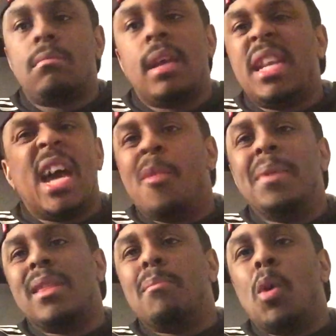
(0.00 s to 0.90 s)
And that'll
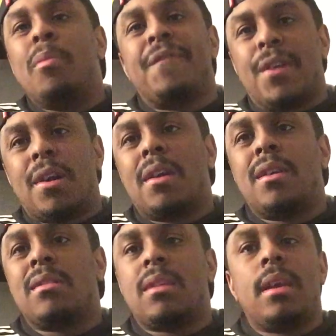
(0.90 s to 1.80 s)
be the moment for
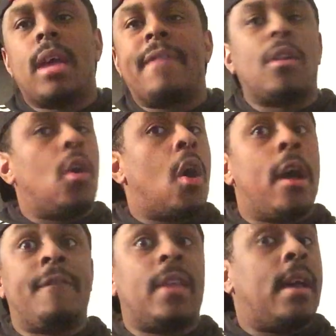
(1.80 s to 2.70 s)
her. Like,
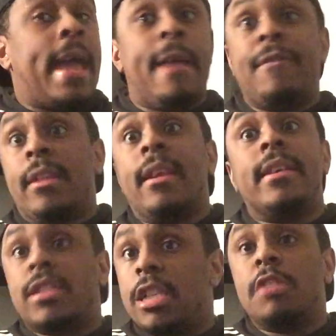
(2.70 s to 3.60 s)
after everything
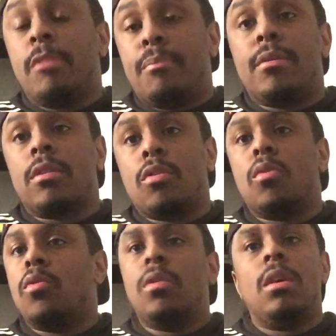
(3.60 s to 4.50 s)
she's been put
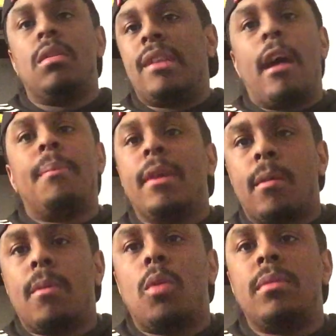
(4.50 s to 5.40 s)
through, that'll be her
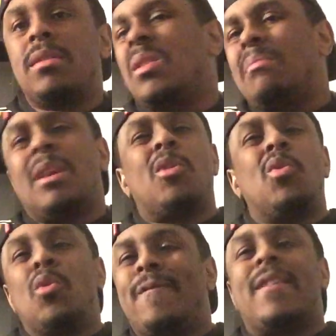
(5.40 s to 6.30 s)
moment. So I'm like,
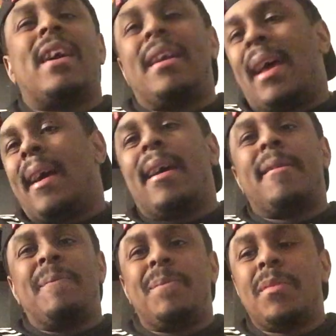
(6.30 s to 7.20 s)
cool, fine, all right.
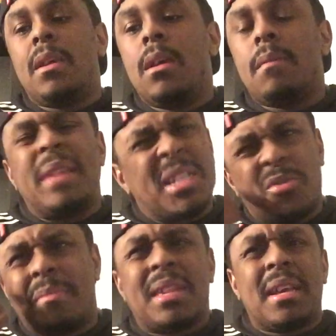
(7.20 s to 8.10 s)
That's what
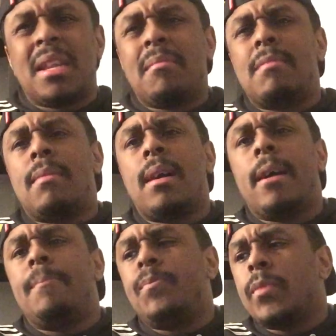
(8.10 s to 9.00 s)
I'm thinking in my mind.